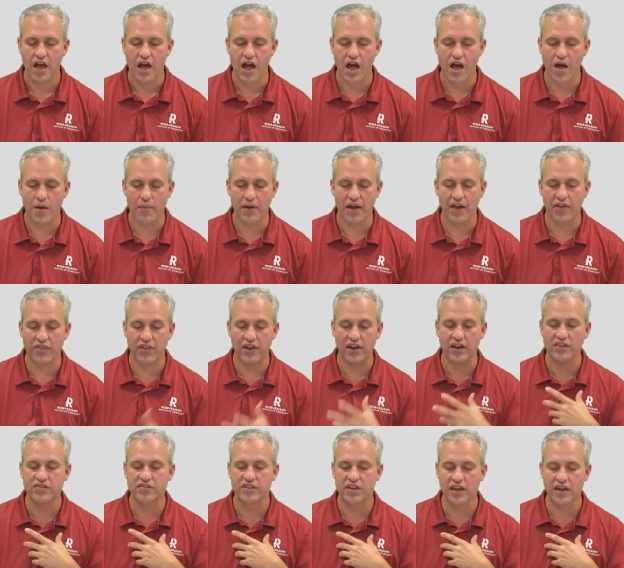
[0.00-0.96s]
um, and then
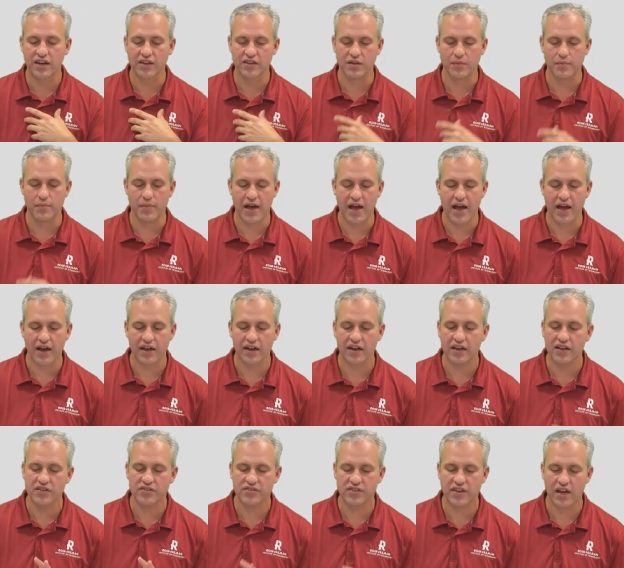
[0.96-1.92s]
he's getting them back,
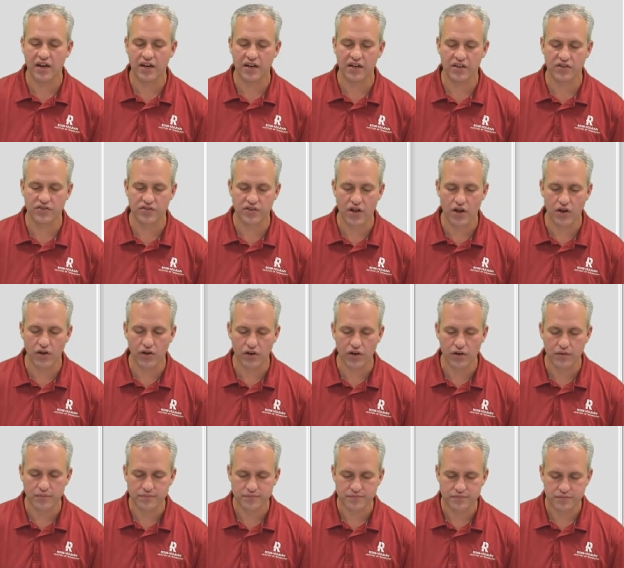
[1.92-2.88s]
and he's setting his color.